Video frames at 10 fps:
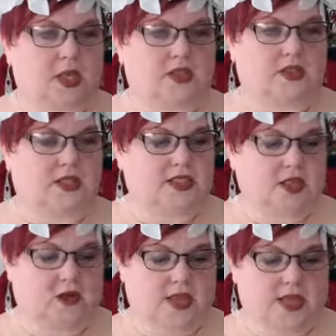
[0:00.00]
So let's
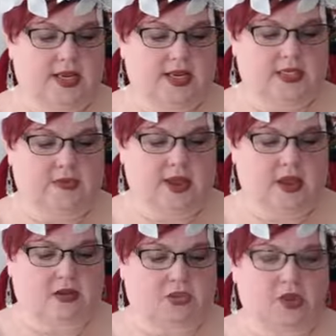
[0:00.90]
go ahead. It's
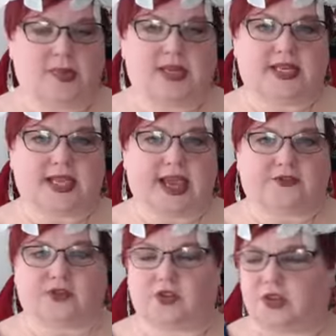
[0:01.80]
about two minutes
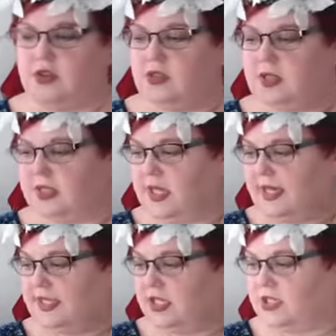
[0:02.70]
after. So I usually
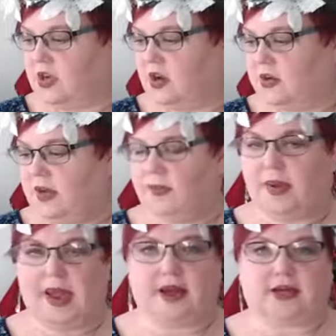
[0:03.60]
like to start
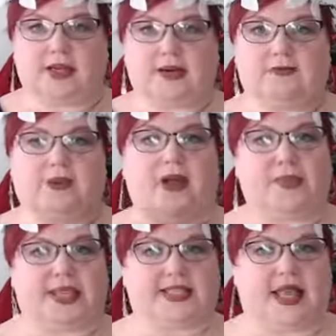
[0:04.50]
about um, five
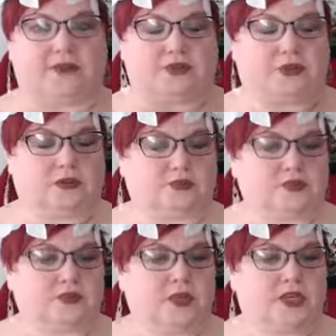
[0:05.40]
minutes after
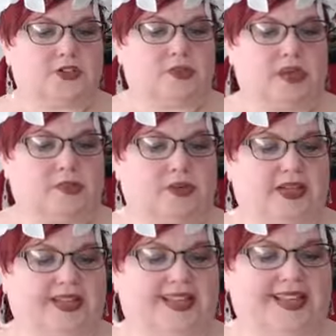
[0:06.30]
so people
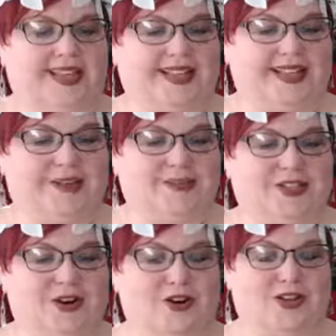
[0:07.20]
can get um,
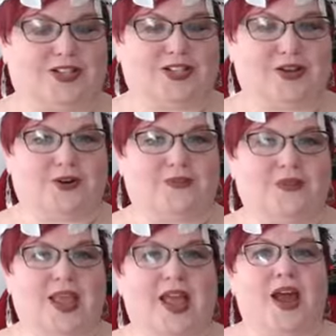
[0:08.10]
started. So
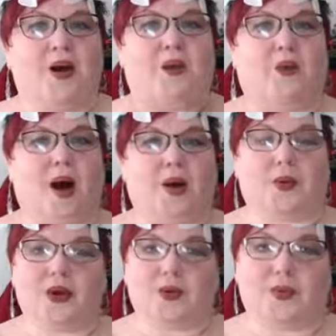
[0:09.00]
while
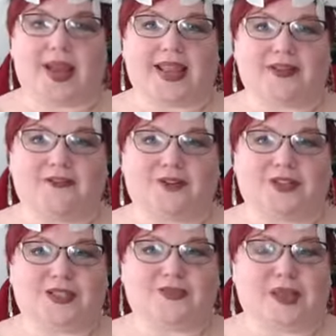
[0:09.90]
we're waiting for
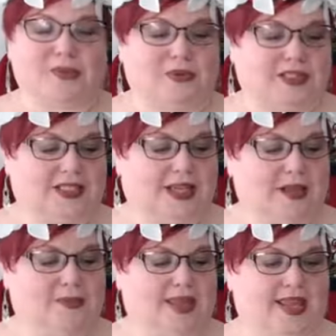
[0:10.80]
some people to
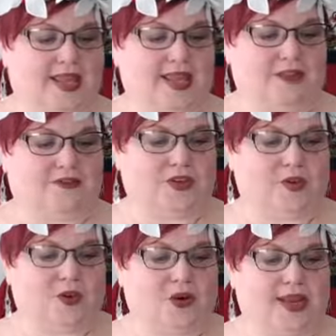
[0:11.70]
come in, if
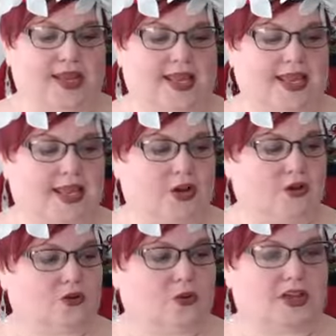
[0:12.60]
you are
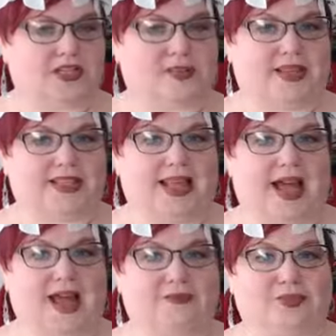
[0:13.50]
here watching me
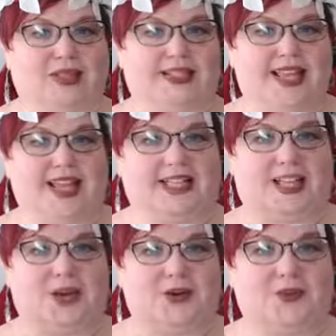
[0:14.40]
live, please say
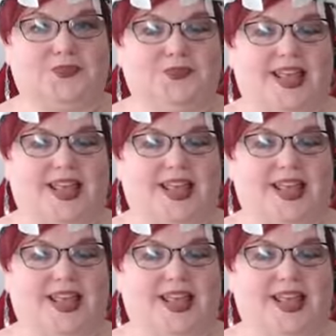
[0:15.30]
hello